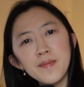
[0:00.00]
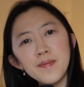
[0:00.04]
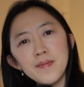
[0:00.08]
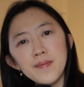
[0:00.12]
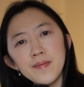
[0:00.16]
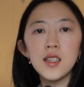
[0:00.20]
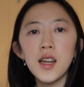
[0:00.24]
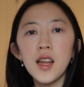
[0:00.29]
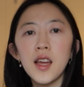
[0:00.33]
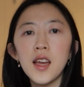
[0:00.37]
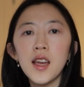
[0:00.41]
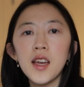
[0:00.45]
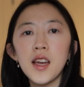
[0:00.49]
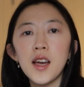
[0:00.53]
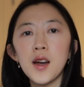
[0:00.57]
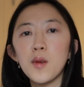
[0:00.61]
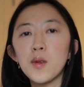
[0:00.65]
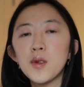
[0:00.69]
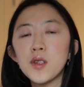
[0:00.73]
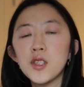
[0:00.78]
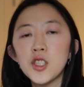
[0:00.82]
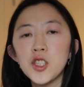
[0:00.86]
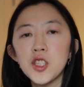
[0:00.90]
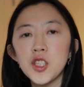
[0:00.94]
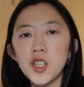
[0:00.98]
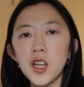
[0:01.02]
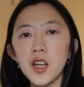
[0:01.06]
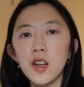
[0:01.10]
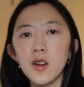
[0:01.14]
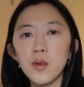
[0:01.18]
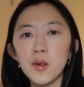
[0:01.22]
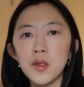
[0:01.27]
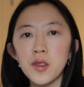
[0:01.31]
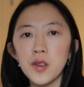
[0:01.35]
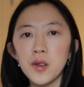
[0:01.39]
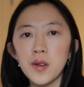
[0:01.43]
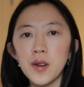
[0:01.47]
Today, I want to share
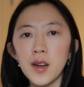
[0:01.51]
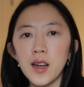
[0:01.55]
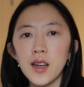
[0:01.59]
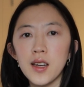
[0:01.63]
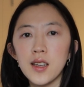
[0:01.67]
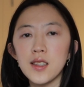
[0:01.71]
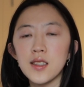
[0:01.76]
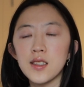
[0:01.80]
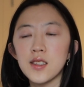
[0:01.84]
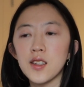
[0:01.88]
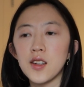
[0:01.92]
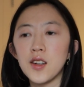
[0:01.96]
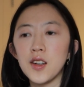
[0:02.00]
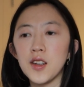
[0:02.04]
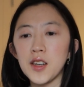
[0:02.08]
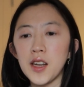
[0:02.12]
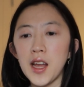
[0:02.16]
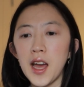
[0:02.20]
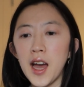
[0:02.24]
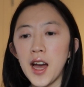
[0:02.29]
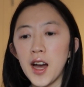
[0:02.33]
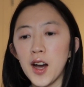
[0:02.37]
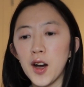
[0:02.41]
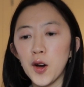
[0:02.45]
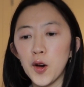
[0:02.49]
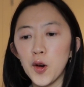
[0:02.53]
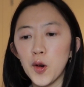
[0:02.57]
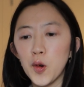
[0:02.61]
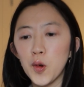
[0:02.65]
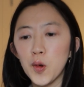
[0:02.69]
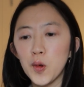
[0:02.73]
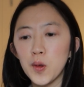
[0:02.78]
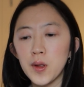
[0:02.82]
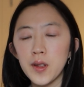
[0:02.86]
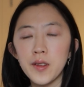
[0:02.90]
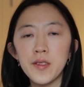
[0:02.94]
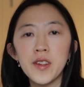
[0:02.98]
with you guys on how
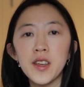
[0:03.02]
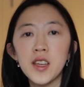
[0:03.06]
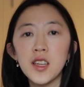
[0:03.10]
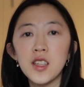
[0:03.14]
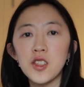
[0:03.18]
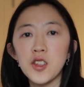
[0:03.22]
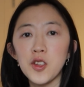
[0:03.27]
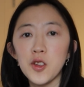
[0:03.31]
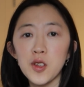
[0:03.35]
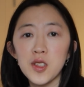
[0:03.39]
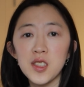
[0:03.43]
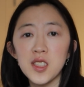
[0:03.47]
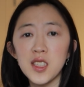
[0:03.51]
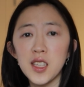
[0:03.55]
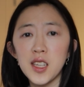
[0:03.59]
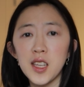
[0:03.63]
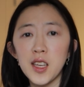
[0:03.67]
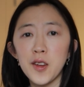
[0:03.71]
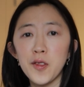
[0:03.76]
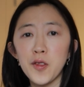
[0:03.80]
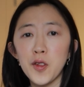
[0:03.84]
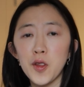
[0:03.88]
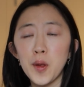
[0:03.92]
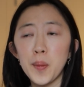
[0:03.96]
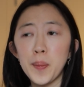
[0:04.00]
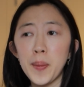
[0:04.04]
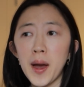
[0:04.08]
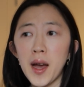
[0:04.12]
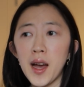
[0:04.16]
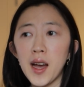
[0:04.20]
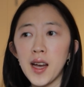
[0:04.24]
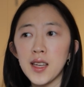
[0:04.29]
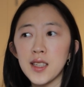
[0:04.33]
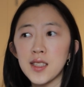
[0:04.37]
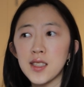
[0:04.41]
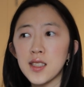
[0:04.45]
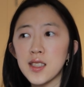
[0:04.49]
living in New York City for the
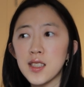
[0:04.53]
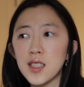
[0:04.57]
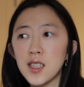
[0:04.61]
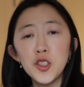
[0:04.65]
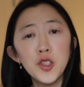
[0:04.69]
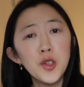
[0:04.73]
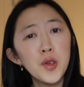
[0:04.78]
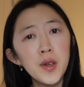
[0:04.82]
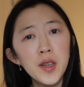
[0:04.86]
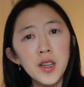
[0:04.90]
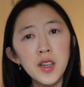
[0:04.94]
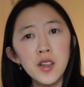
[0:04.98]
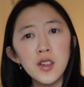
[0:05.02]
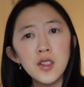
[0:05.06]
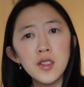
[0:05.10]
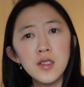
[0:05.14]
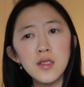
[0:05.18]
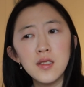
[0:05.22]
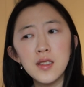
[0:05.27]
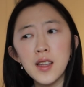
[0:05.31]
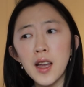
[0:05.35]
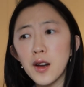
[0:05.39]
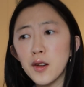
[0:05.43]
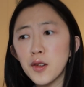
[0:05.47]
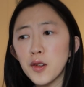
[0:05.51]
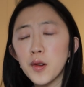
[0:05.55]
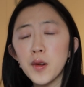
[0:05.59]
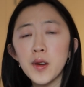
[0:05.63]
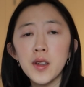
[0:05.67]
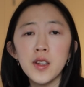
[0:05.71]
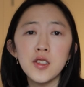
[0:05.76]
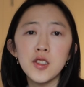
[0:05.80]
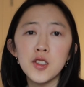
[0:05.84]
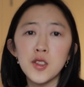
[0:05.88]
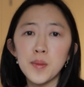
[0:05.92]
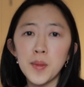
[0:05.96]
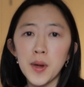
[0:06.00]
past 2 years, now going
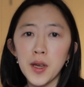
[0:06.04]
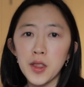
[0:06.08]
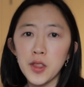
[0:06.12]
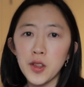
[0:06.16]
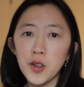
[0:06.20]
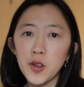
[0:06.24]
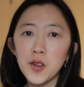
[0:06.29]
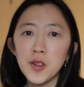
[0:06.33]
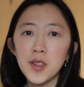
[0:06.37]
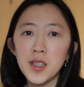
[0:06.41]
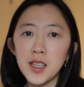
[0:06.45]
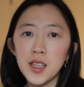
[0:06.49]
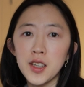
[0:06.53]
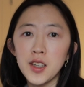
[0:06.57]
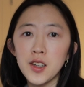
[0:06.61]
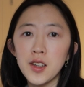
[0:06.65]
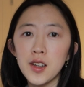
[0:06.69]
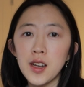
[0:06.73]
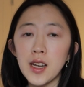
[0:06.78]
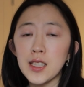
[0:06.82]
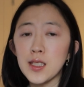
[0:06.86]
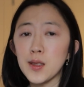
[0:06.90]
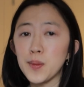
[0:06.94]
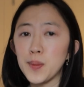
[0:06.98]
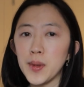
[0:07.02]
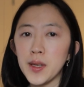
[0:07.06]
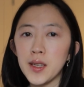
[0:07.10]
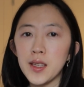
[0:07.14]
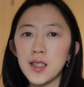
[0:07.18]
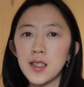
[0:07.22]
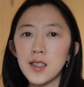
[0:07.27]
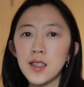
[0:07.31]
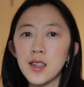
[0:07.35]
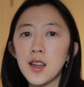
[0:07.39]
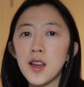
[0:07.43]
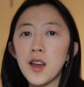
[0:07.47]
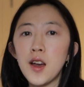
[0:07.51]
into my 3rd year, has
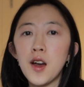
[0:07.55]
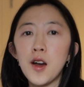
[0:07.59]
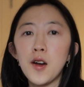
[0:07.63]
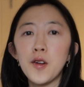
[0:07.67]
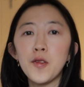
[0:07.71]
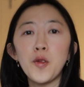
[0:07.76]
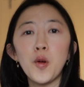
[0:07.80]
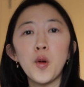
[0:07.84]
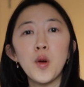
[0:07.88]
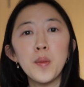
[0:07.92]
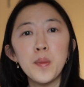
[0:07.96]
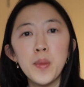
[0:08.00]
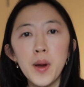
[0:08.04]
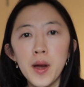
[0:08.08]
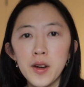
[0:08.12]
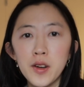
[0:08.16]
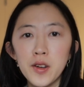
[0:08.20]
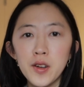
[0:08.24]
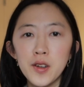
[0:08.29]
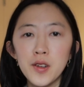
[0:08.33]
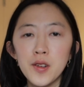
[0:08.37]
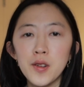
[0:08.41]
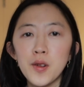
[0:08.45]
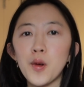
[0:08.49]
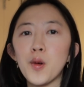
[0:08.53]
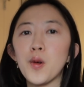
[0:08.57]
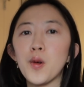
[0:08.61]
been for better